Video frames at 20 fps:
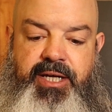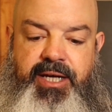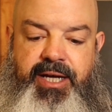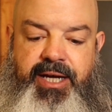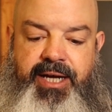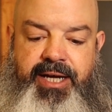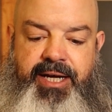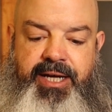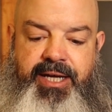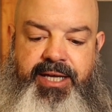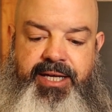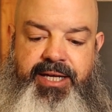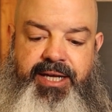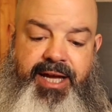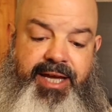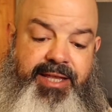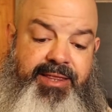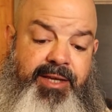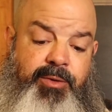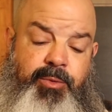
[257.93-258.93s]

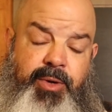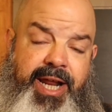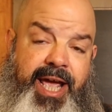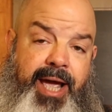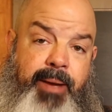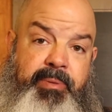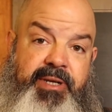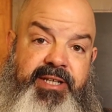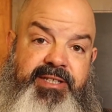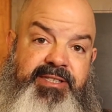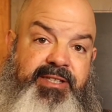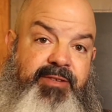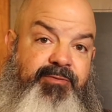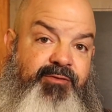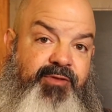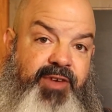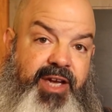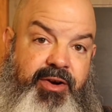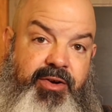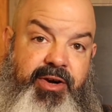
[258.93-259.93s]
I think what happened is the
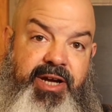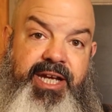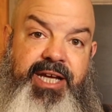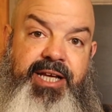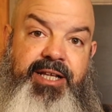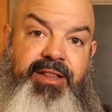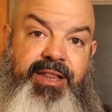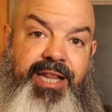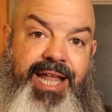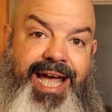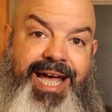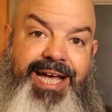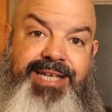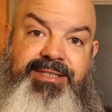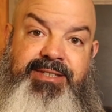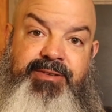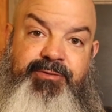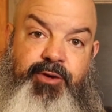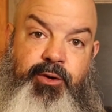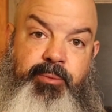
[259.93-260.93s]
very
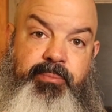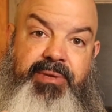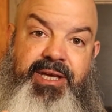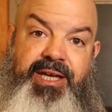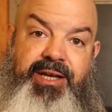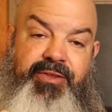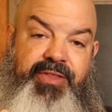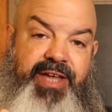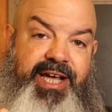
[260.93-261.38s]
last of her meal,